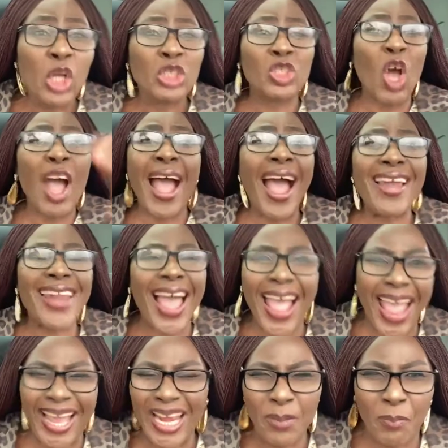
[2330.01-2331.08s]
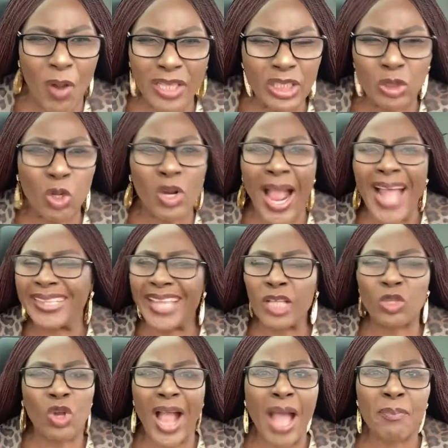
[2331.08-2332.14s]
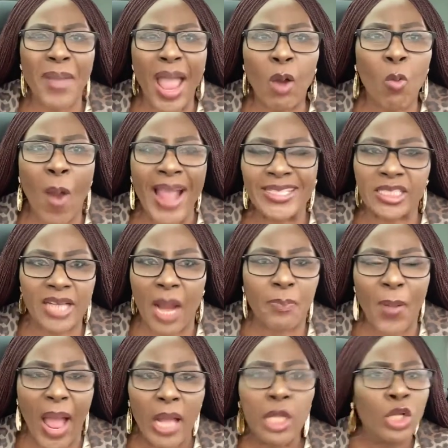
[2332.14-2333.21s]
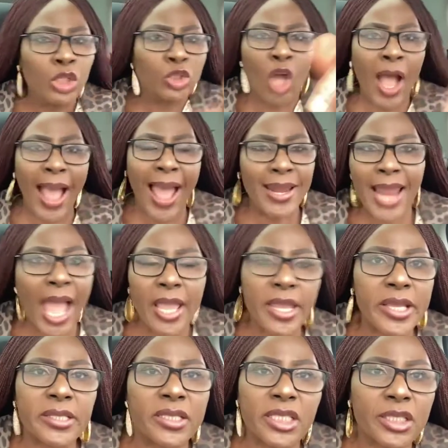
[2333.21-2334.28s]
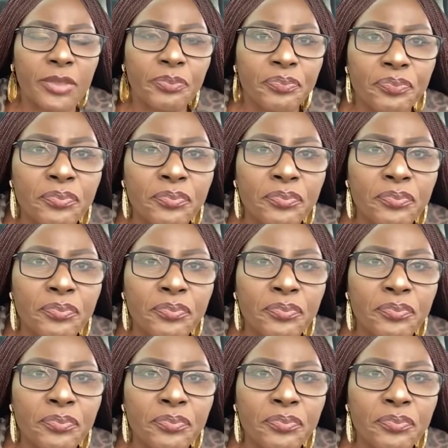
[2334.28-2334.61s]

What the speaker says: don't allow anybody to go and tell you to go and buy white wrapper. Don't allow it.